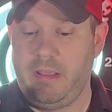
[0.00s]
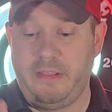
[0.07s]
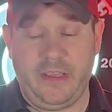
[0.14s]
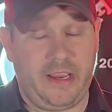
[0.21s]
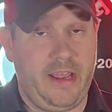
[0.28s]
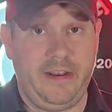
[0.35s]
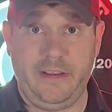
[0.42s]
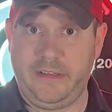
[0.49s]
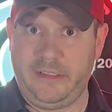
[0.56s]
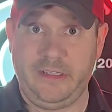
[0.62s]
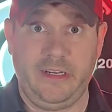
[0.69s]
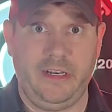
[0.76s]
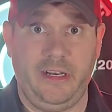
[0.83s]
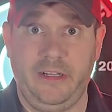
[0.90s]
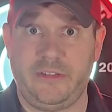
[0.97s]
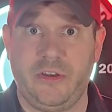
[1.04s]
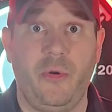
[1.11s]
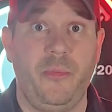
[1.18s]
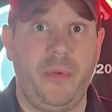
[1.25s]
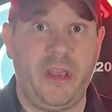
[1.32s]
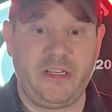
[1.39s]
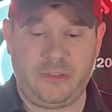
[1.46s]
The guy does it in his
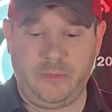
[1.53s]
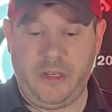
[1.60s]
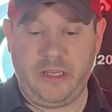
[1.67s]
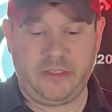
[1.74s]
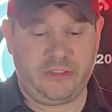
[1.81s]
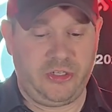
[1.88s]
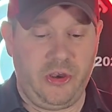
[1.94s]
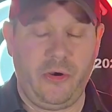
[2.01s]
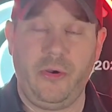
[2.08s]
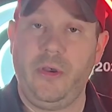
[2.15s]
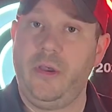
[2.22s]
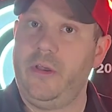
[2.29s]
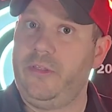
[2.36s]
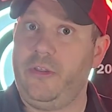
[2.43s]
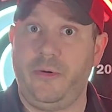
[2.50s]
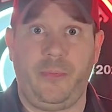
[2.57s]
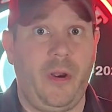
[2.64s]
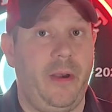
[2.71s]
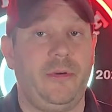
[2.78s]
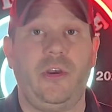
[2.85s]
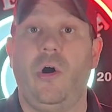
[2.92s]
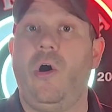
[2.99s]
own basement, so they're
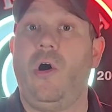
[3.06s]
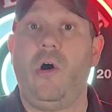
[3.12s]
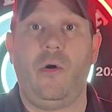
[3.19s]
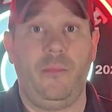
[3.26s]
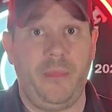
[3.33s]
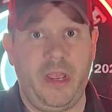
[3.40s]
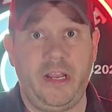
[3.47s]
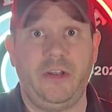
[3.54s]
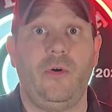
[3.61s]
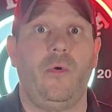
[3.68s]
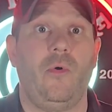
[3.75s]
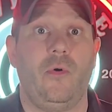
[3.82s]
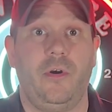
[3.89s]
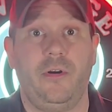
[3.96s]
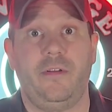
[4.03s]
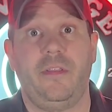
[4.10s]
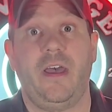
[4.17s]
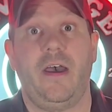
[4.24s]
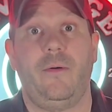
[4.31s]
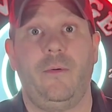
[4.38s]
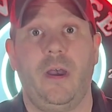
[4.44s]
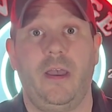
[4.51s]
probably all made to order
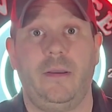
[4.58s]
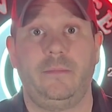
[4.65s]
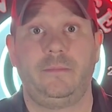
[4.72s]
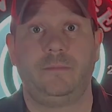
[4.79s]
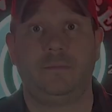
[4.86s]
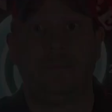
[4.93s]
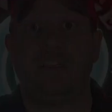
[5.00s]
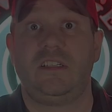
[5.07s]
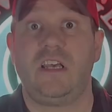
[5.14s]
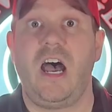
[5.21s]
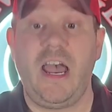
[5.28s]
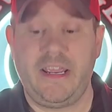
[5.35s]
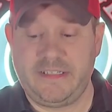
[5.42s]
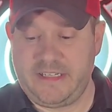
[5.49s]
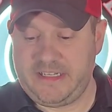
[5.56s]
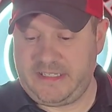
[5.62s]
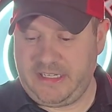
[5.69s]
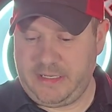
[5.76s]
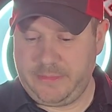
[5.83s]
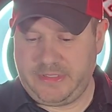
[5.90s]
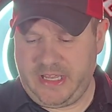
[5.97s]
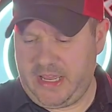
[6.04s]
that way. Designs, it
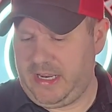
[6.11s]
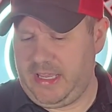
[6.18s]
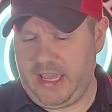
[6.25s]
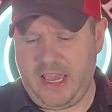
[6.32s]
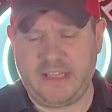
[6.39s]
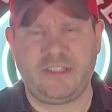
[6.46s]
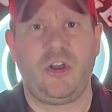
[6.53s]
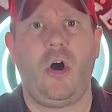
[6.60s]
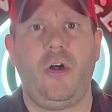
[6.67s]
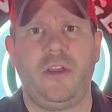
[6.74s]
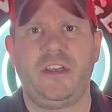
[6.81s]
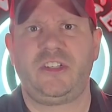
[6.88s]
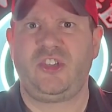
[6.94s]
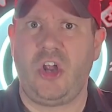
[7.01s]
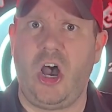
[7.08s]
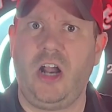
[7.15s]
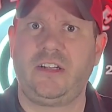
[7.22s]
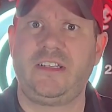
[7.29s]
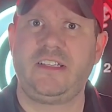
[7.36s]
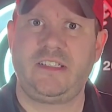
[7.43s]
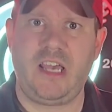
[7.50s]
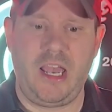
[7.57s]
seems that he has all his stock
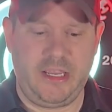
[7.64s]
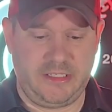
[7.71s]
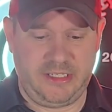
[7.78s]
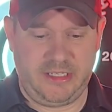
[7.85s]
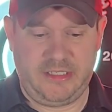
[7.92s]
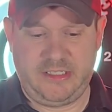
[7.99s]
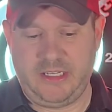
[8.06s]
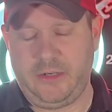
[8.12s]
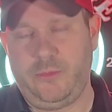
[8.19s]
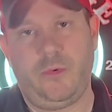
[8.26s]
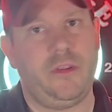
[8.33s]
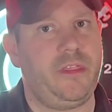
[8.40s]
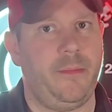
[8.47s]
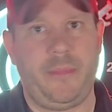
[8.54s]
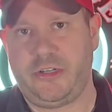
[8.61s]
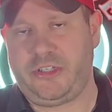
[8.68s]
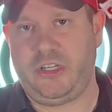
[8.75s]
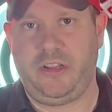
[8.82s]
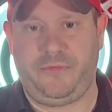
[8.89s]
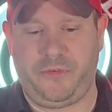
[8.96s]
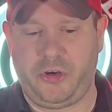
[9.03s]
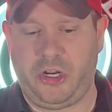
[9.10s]
designs listed with a bunch of
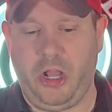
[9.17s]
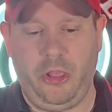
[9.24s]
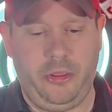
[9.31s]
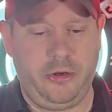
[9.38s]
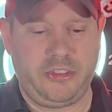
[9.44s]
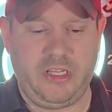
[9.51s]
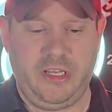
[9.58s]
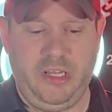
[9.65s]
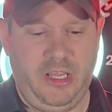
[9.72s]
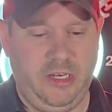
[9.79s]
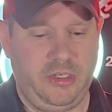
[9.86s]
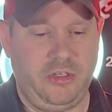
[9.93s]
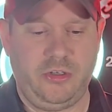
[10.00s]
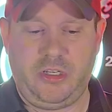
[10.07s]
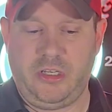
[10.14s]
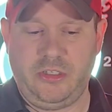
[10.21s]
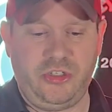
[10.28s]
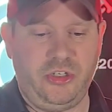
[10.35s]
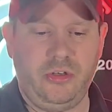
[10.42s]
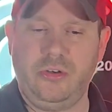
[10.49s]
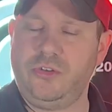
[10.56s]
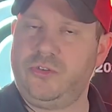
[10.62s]
different colors, and then you can
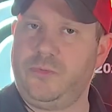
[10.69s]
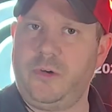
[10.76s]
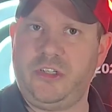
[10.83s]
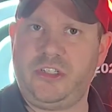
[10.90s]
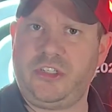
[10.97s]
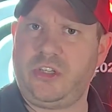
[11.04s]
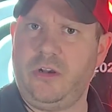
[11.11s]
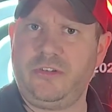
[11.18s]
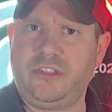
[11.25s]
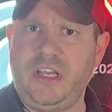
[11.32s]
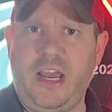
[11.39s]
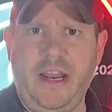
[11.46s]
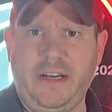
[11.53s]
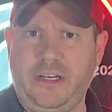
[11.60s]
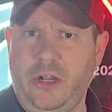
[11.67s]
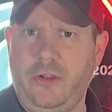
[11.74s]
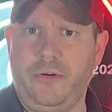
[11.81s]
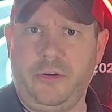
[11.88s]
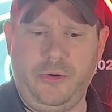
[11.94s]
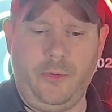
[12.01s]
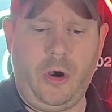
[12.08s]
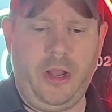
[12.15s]
choose which slow side color
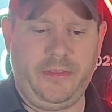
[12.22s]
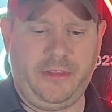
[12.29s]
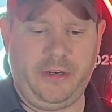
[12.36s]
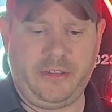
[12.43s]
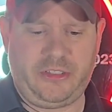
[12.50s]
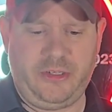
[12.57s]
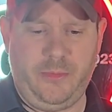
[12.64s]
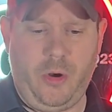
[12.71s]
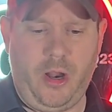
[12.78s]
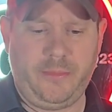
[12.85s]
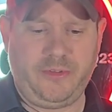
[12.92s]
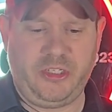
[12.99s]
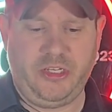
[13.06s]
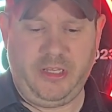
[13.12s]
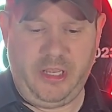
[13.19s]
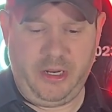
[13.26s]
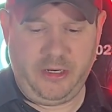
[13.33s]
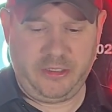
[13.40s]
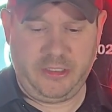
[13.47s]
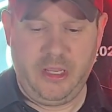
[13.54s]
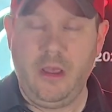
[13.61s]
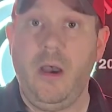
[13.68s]
you want. There's some option there,
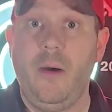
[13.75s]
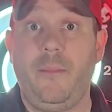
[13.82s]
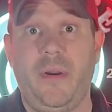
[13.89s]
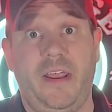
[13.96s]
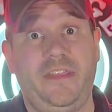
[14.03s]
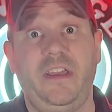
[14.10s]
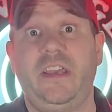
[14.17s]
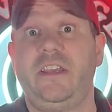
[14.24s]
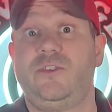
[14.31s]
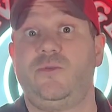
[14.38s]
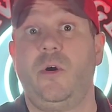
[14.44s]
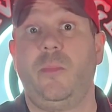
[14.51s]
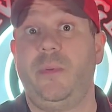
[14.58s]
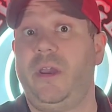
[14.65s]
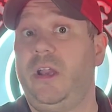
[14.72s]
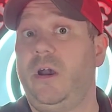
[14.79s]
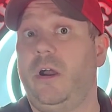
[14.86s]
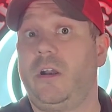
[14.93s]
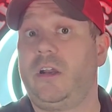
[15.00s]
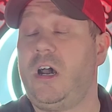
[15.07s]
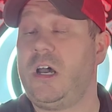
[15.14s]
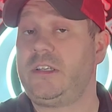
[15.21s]
but I think he's real big
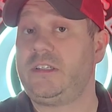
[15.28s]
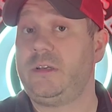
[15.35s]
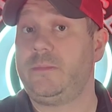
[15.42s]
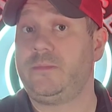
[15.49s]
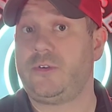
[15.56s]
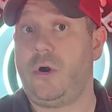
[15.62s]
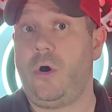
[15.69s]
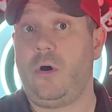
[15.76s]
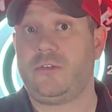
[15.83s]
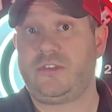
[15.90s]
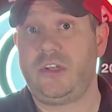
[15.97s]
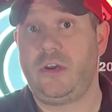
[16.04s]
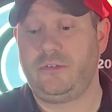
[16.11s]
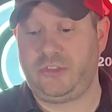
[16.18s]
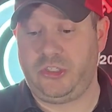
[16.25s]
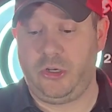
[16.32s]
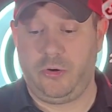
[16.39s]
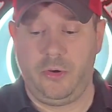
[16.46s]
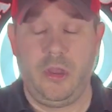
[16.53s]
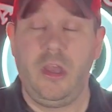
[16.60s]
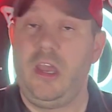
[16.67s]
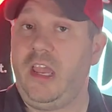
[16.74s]
on customs also. So
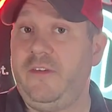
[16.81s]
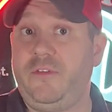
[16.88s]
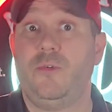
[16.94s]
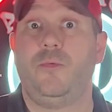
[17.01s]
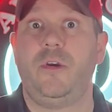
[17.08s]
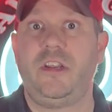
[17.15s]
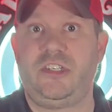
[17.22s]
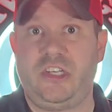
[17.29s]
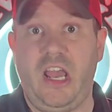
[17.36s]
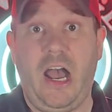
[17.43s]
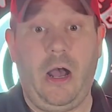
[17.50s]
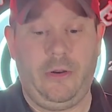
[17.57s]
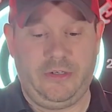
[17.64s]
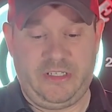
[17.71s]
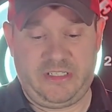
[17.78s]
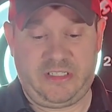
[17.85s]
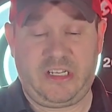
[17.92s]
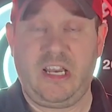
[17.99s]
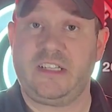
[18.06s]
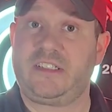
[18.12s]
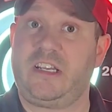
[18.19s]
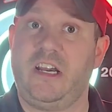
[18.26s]
if you reach out and
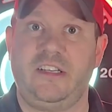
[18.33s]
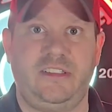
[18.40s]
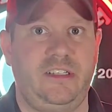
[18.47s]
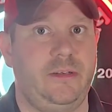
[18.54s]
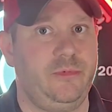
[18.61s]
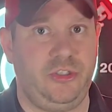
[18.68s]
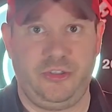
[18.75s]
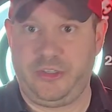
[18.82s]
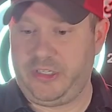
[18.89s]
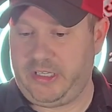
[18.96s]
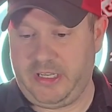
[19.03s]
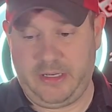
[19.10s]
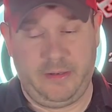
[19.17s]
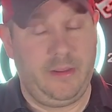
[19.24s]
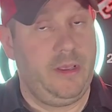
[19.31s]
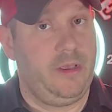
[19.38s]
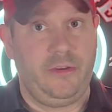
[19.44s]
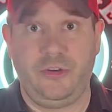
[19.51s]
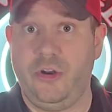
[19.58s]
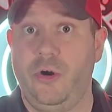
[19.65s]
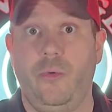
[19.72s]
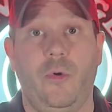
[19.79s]
discuss customs, you can get,
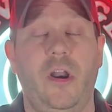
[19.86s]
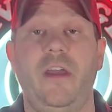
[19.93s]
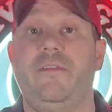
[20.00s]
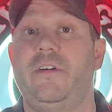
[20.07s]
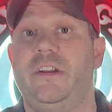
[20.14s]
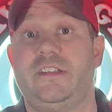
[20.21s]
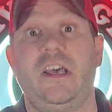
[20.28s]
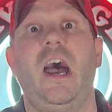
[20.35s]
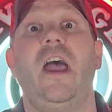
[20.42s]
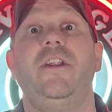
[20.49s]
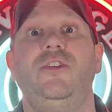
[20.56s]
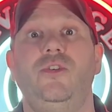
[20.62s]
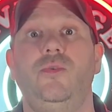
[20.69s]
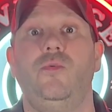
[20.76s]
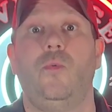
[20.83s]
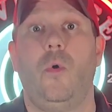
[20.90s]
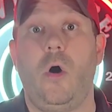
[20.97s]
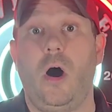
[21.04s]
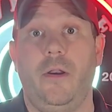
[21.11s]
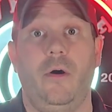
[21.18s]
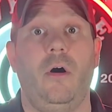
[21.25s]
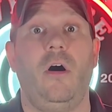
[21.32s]
you know, whatever design you
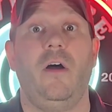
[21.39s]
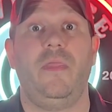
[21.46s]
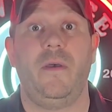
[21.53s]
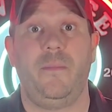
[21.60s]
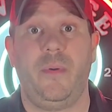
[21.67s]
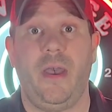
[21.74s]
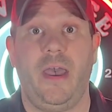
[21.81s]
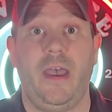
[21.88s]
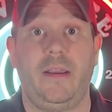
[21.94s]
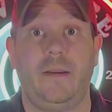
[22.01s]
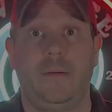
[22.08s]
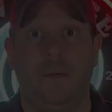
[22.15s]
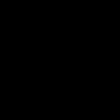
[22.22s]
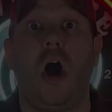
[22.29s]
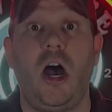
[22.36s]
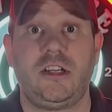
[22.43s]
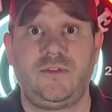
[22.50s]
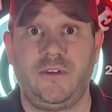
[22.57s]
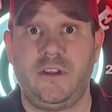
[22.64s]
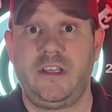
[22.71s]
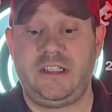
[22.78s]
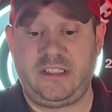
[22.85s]
want on the bag. Cost
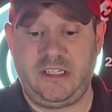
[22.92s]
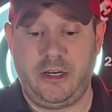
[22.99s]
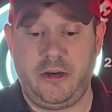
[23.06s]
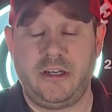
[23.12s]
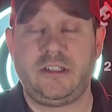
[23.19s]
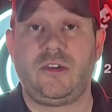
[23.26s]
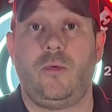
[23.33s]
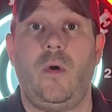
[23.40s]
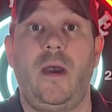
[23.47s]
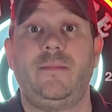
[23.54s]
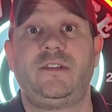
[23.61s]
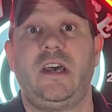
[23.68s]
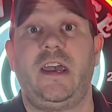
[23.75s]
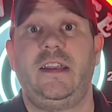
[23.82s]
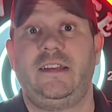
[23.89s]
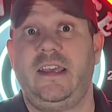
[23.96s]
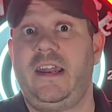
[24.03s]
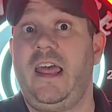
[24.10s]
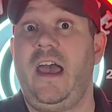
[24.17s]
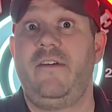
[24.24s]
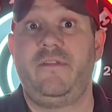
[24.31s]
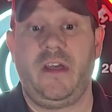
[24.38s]
for these series, the website did
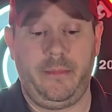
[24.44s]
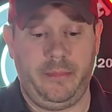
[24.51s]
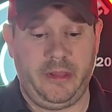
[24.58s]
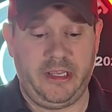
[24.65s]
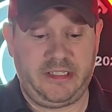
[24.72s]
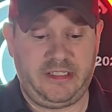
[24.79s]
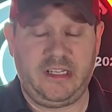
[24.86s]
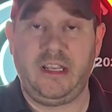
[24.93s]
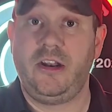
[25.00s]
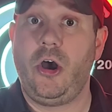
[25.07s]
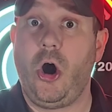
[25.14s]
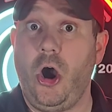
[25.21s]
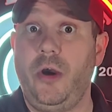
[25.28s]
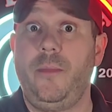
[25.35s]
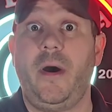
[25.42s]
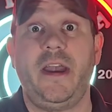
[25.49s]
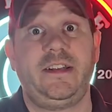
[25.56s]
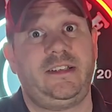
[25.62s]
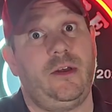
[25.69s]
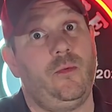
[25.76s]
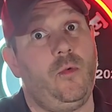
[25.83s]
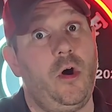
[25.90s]
have them listed. The
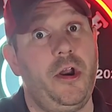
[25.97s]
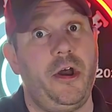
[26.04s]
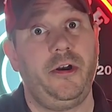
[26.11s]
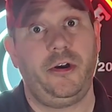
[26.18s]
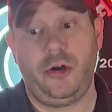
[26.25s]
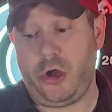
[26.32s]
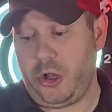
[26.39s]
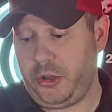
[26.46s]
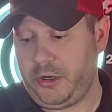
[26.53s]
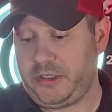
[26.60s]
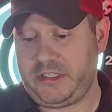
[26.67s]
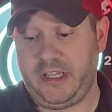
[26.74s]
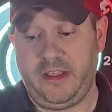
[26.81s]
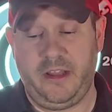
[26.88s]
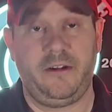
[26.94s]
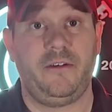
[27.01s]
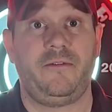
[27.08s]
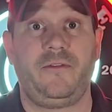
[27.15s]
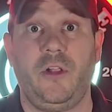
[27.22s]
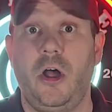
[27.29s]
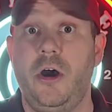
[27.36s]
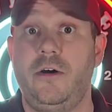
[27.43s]
R-mites at $100 and then the
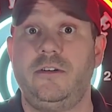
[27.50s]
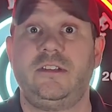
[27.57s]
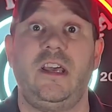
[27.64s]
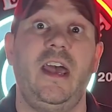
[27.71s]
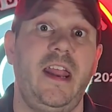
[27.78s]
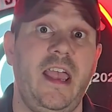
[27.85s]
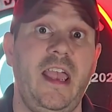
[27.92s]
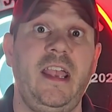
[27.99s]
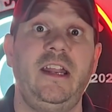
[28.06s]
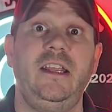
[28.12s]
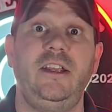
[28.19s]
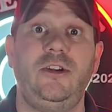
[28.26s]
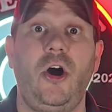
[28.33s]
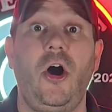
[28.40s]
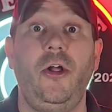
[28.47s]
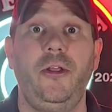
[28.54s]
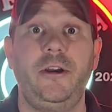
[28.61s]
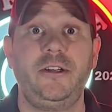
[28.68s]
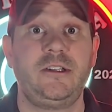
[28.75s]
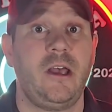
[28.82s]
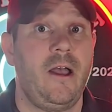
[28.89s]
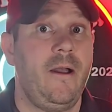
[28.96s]
flows at
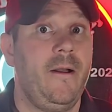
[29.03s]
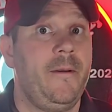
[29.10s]
$80.